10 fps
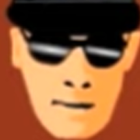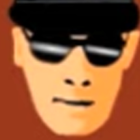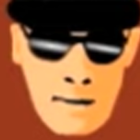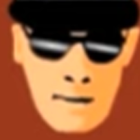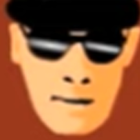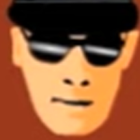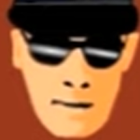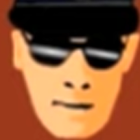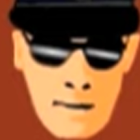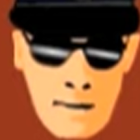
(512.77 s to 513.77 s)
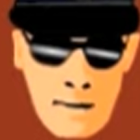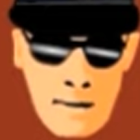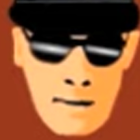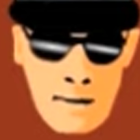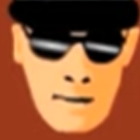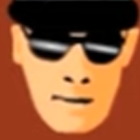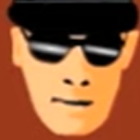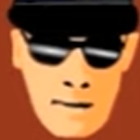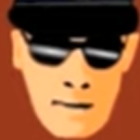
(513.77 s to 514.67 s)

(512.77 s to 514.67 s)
(silence)